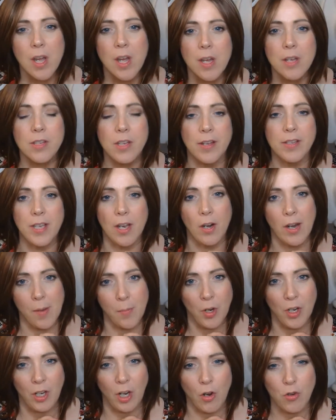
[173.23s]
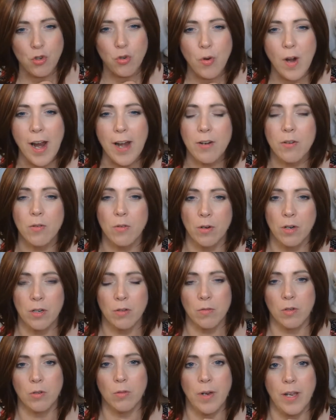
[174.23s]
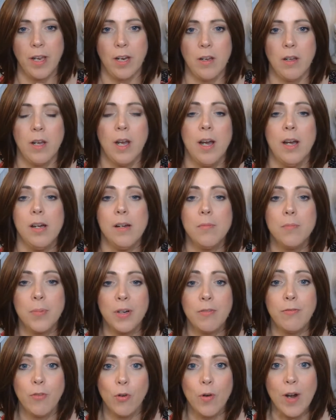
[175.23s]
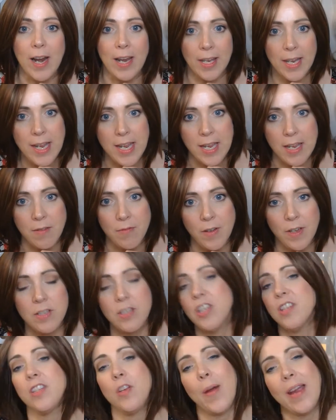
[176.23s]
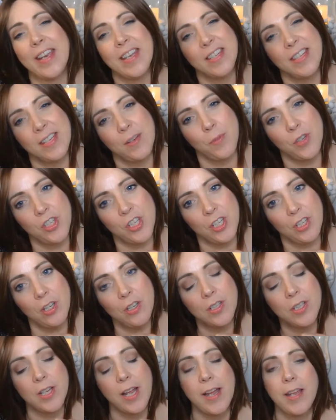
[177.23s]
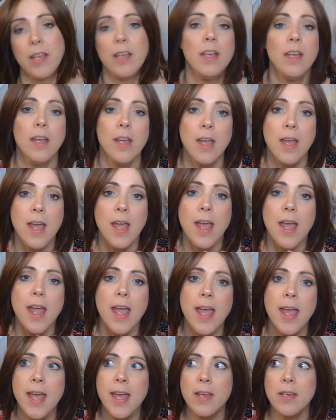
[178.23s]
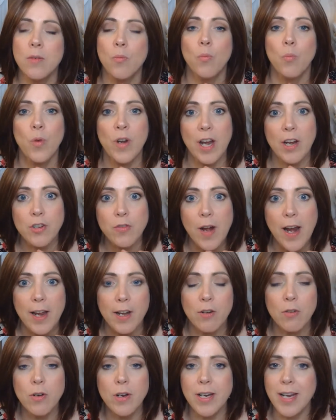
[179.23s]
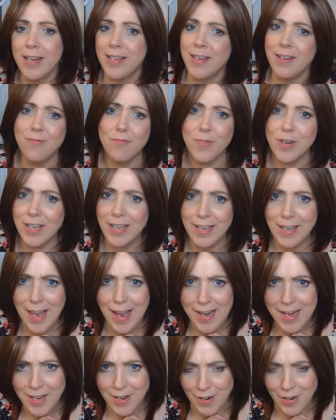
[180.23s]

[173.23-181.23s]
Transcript: So I said, okay, I'm going to go try her on real quick before I leave, just so I can see what she looks like. And when I tried her on, I didn't really like